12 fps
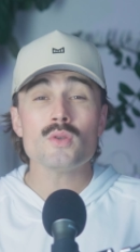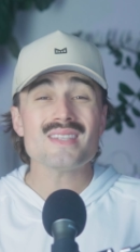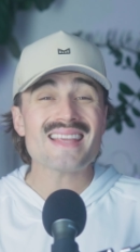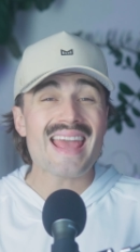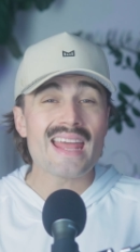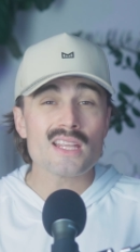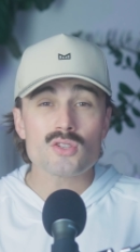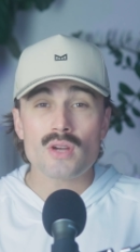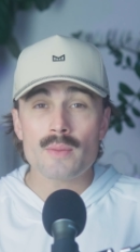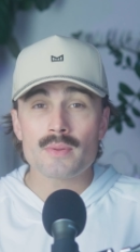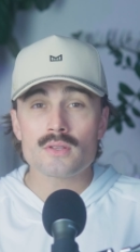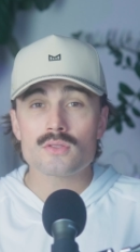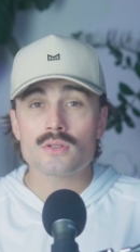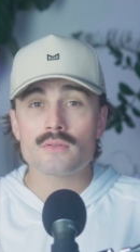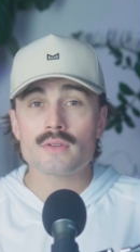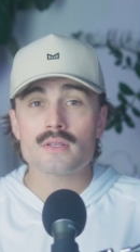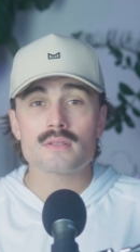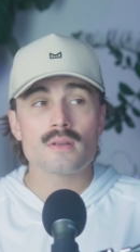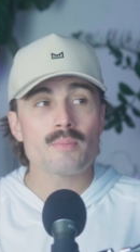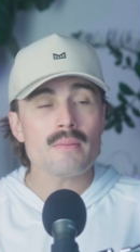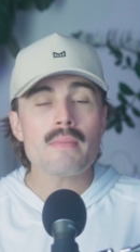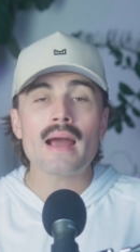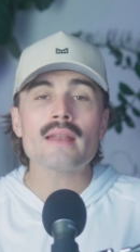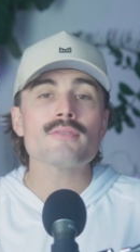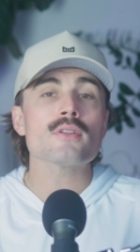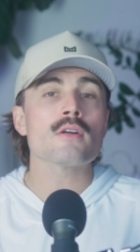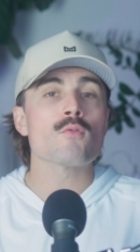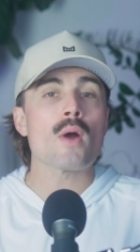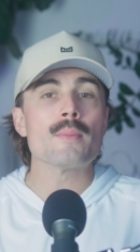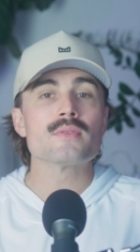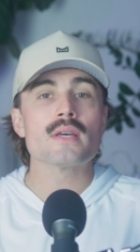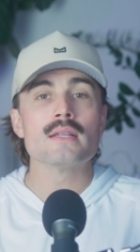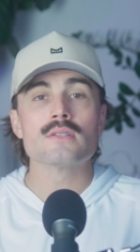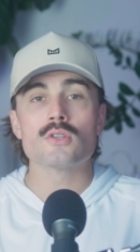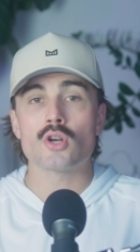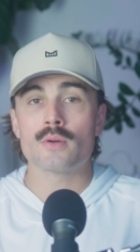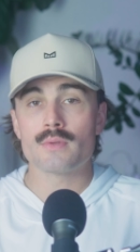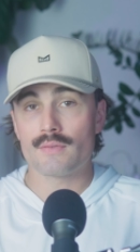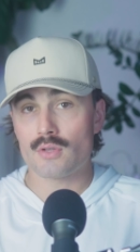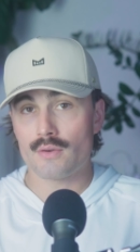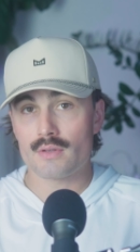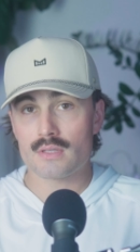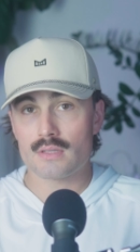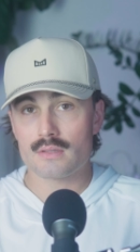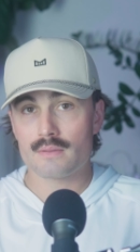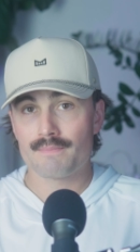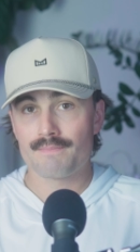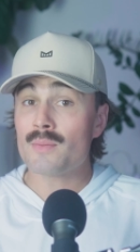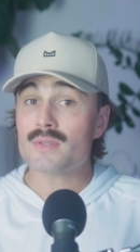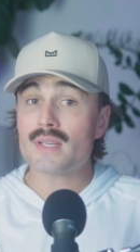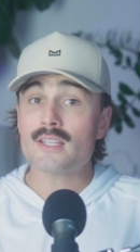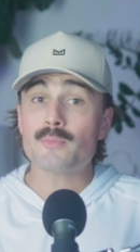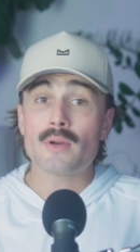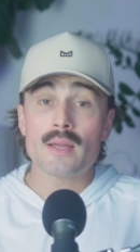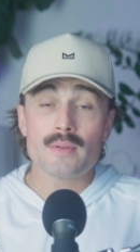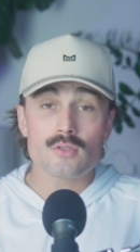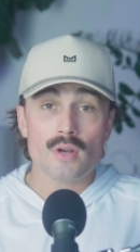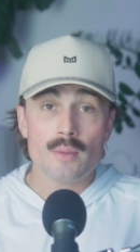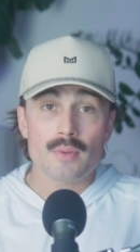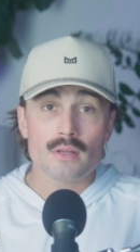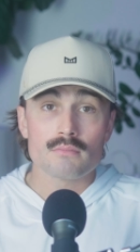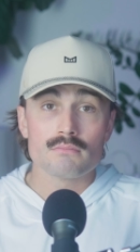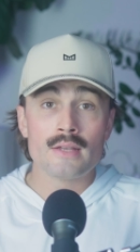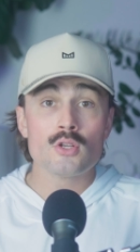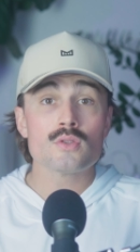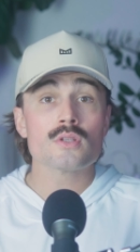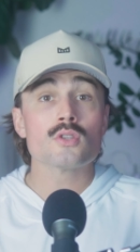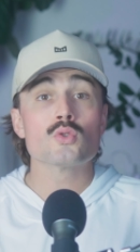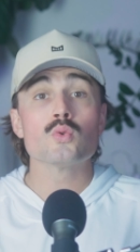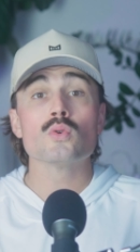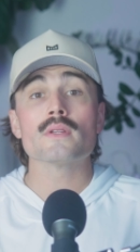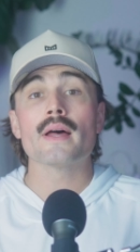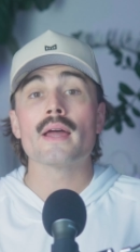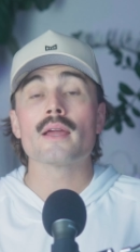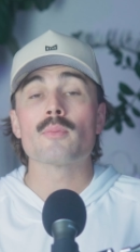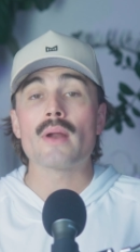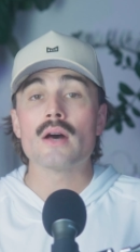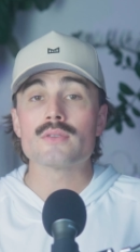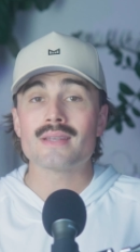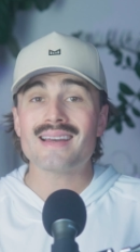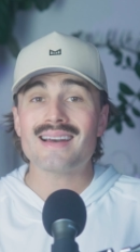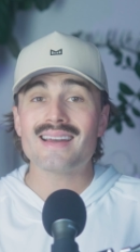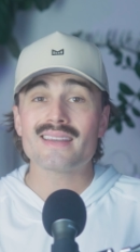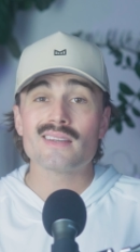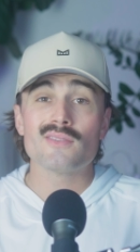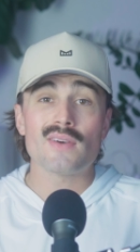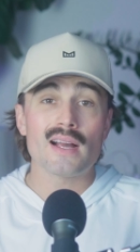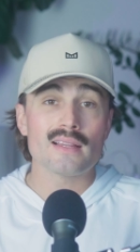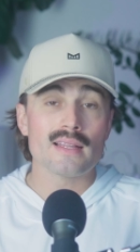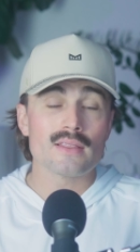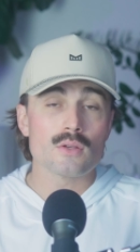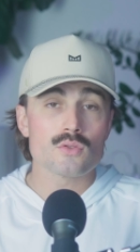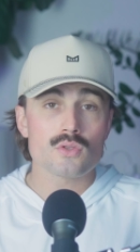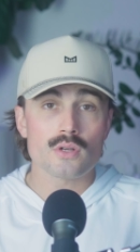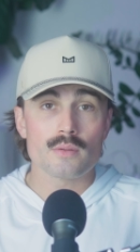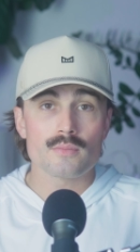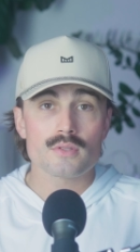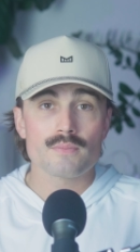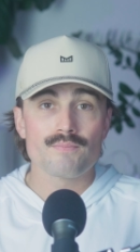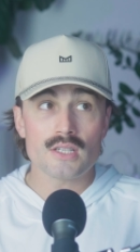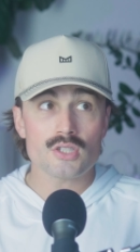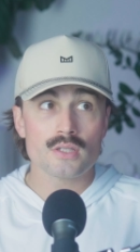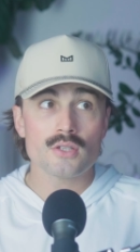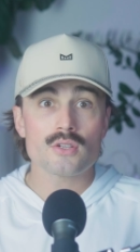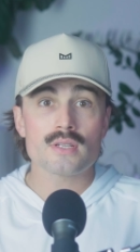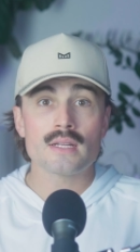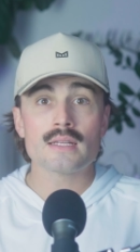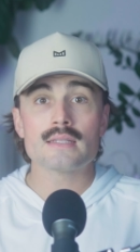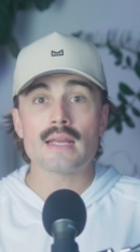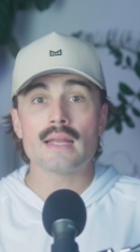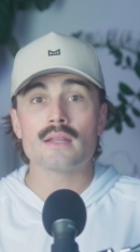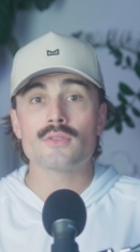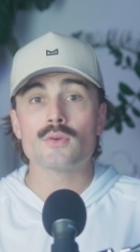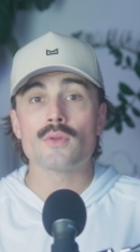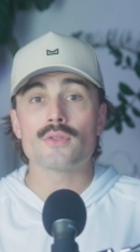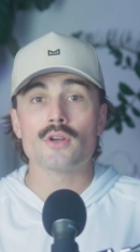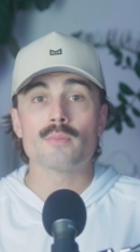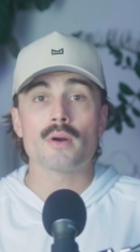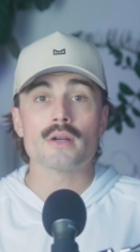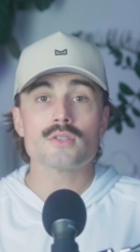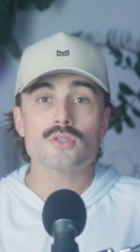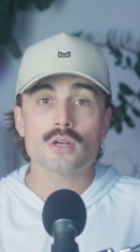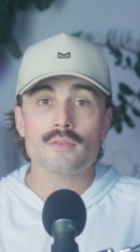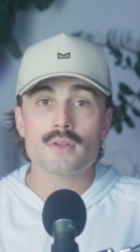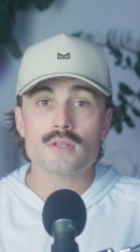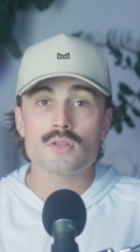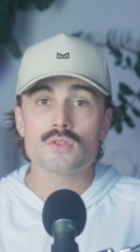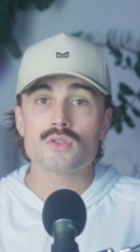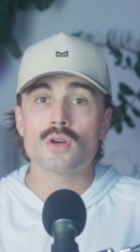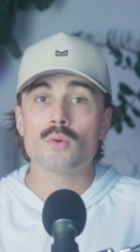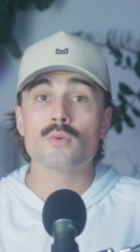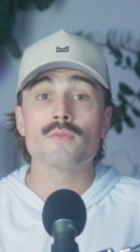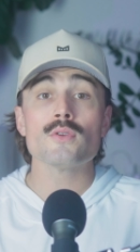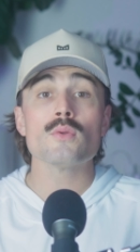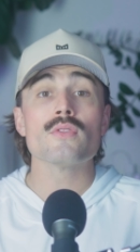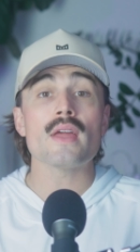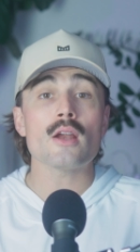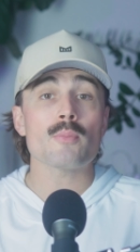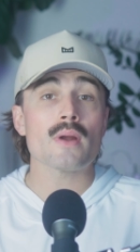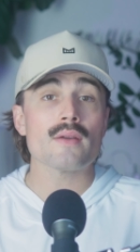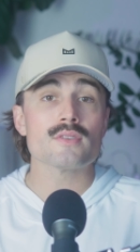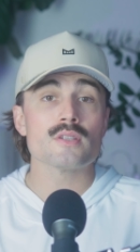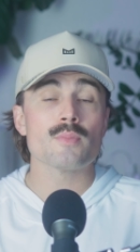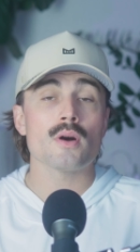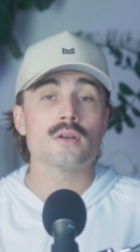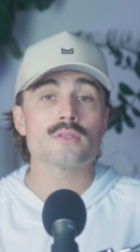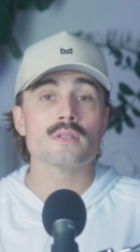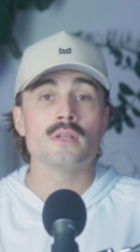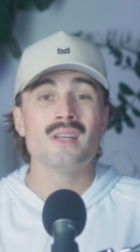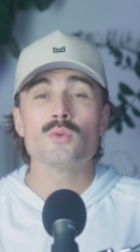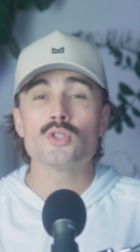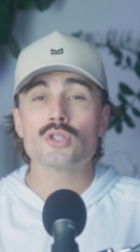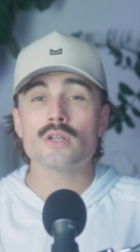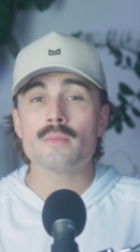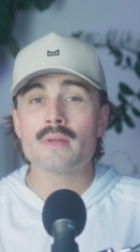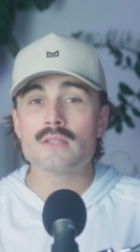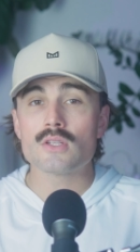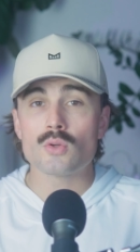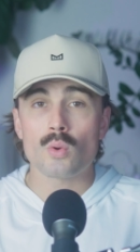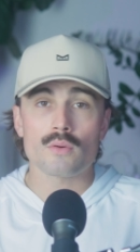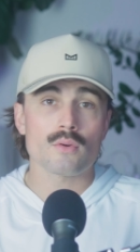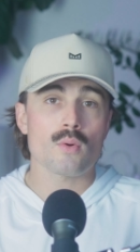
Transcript: When using any scraping service, be mindful of websites' terms of services. Some sites prohibit scraping, and using a tool like Browse.ai could violate those terms. Additionally, you're sending data through a third-party service, so review their privacy policy to ensure it meets your